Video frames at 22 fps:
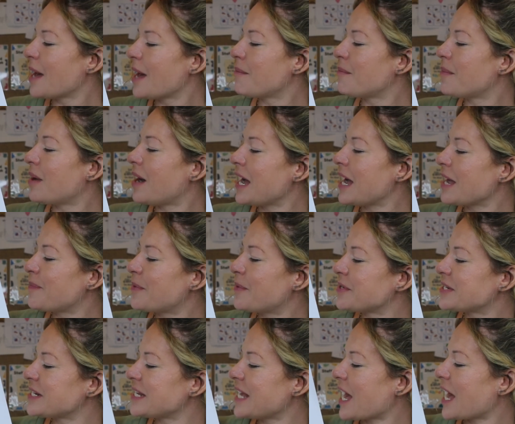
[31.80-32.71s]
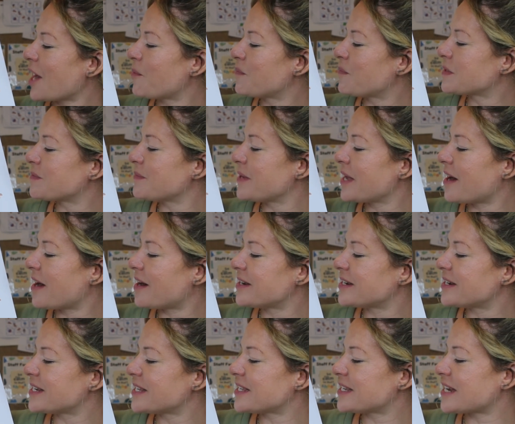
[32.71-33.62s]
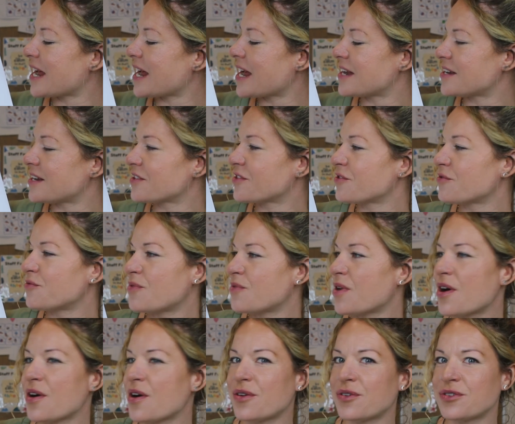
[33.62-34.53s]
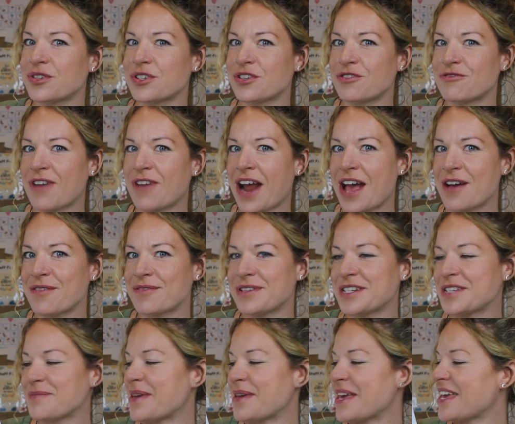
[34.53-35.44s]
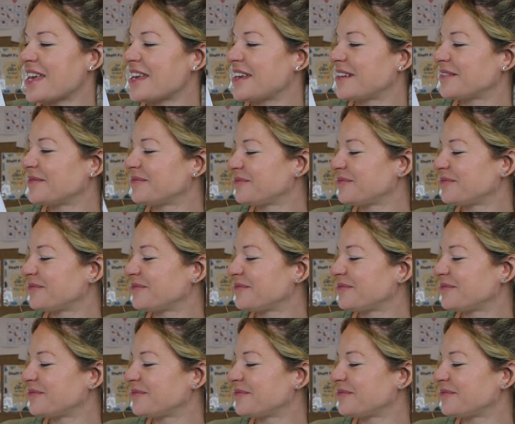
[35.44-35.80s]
My body helps me understand the world around me.